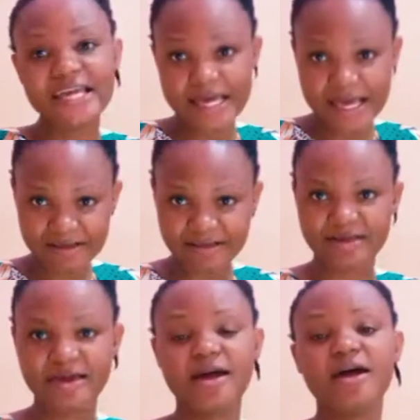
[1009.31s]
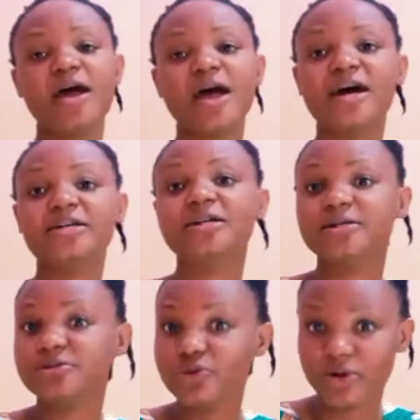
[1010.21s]
easier and
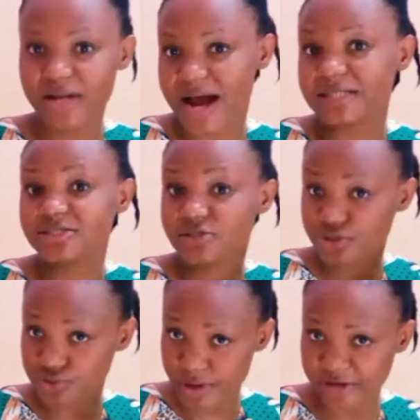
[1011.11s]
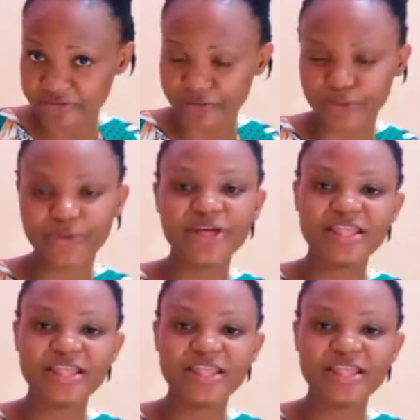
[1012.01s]
not that stressful.